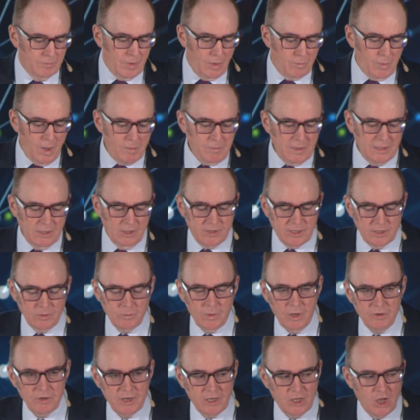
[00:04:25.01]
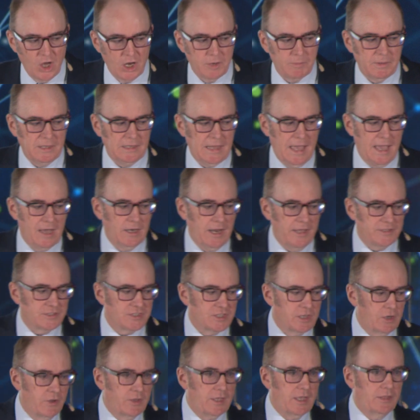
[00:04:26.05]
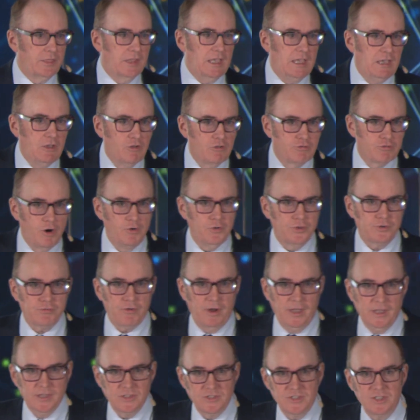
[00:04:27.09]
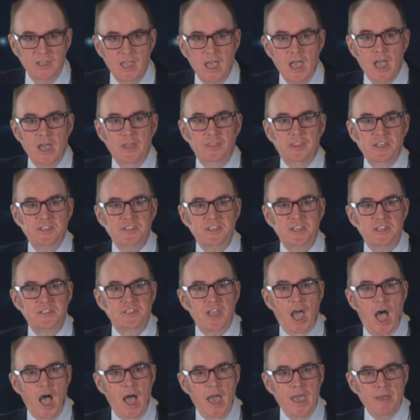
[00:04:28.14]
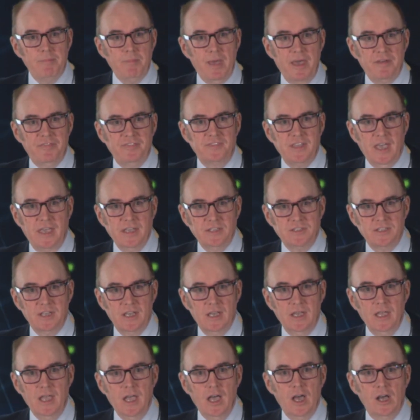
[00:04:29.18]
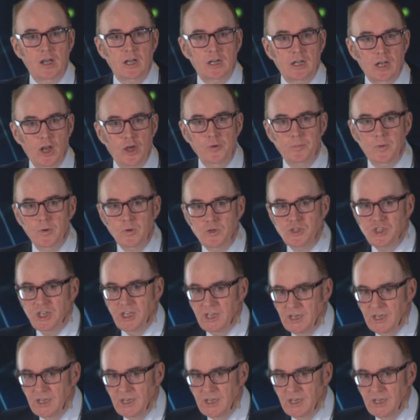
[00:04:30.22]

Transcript: But when we look at the world economy now, let's look at the growth rates. This is IMF data, global